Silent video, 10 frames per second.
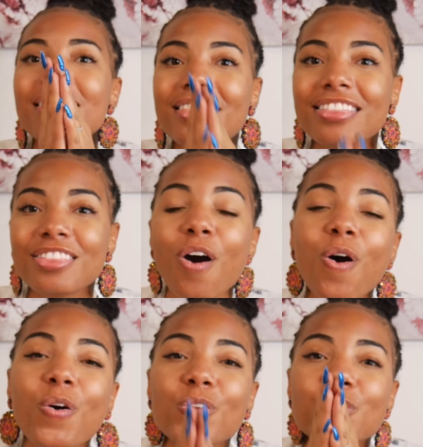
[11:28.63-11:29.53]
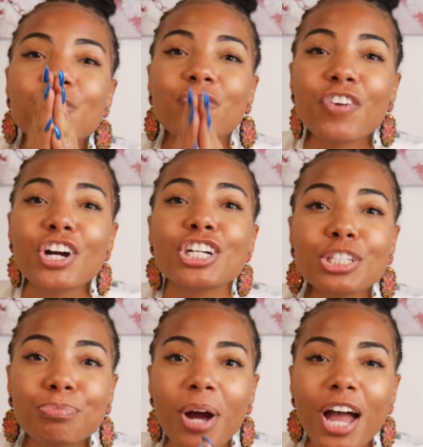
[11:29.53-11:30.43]
those
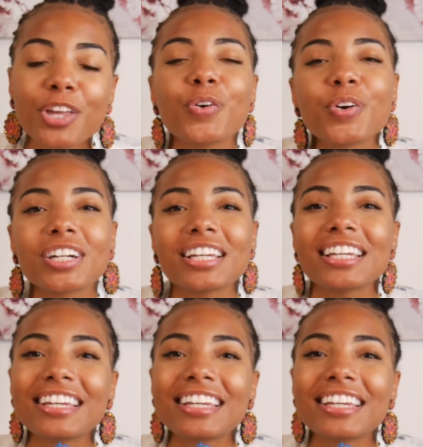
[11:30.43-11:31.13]
first priority